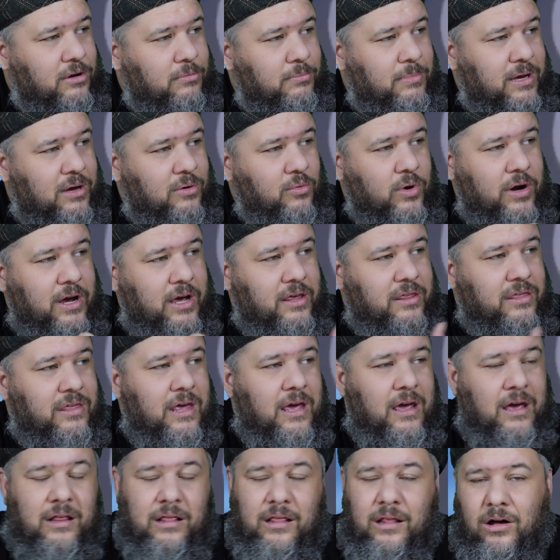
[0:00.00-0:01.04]
will be with
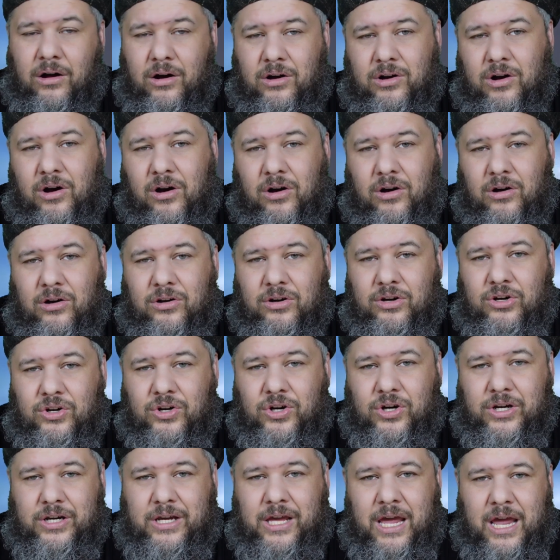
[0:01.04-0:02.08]
long haul,
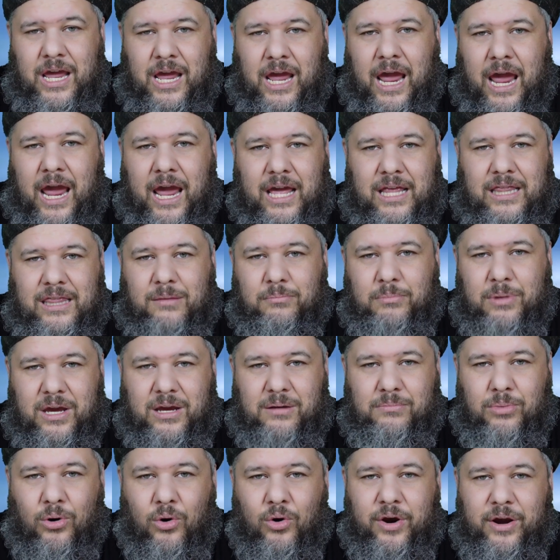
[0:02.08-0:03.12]
hook, and the
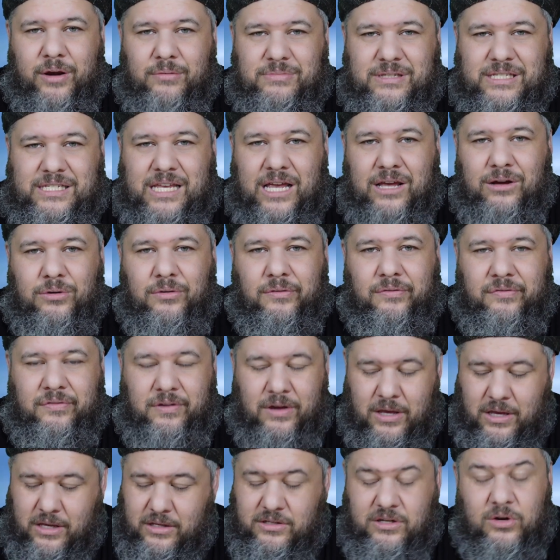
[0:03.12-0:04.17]
big boy himself.
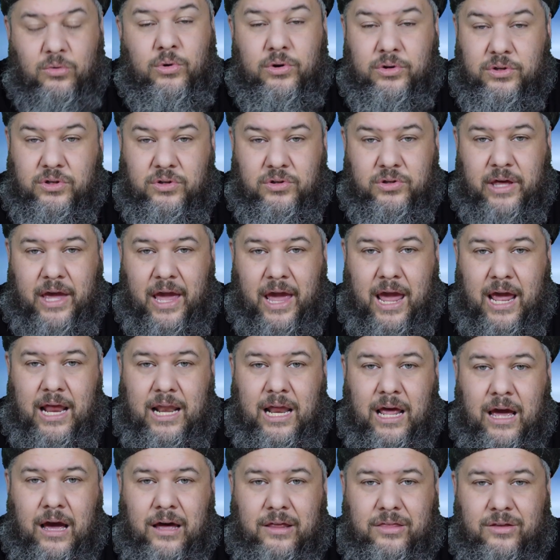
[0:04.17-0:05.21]
So we'll do that.
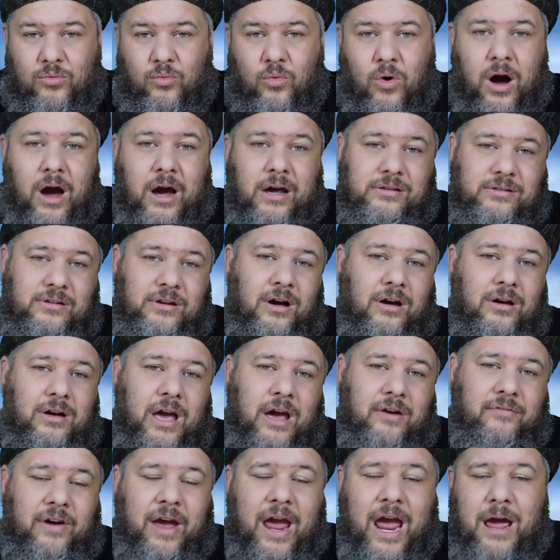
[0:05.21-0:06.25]
Otherwise, y'all
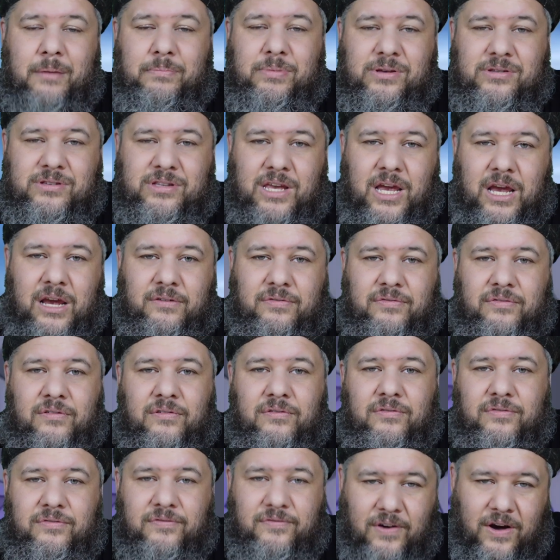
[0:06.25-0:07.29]
have a happy, safe,
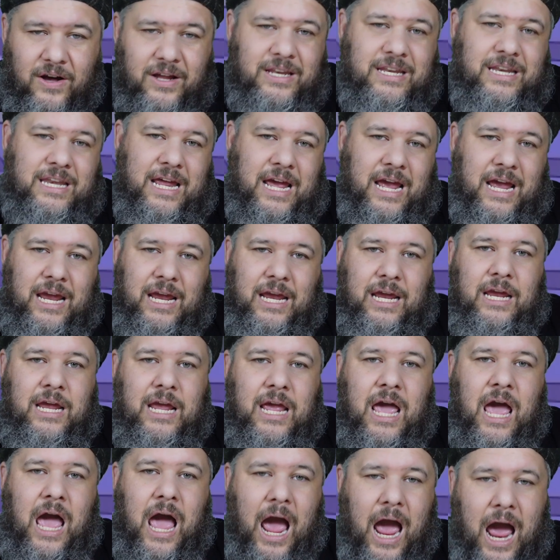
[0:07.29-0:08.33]
fun day.
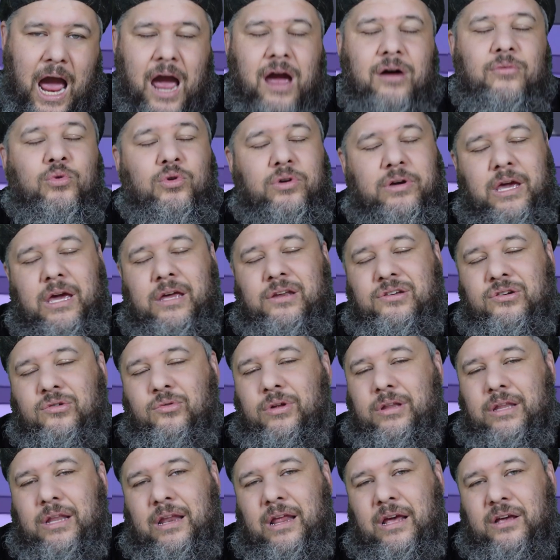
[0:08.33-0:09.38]
I will catch you
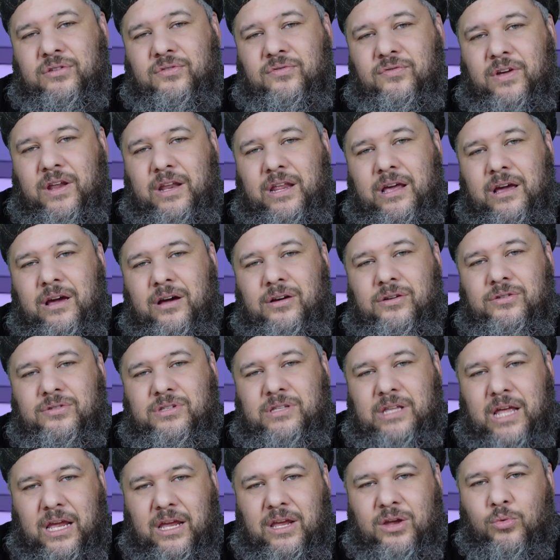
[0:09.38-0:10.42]
in the next videos.
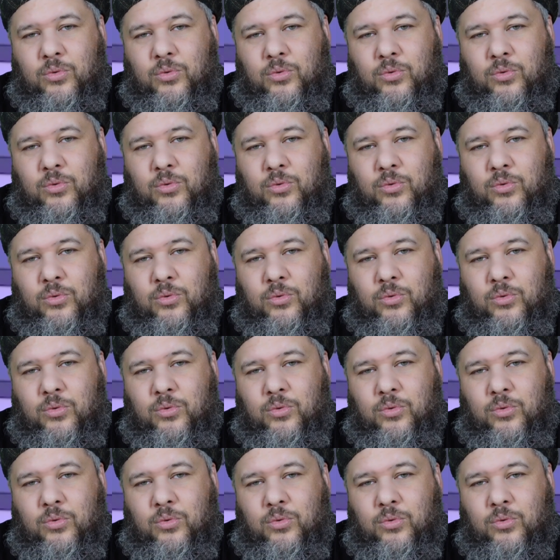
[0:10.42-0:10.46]
Thank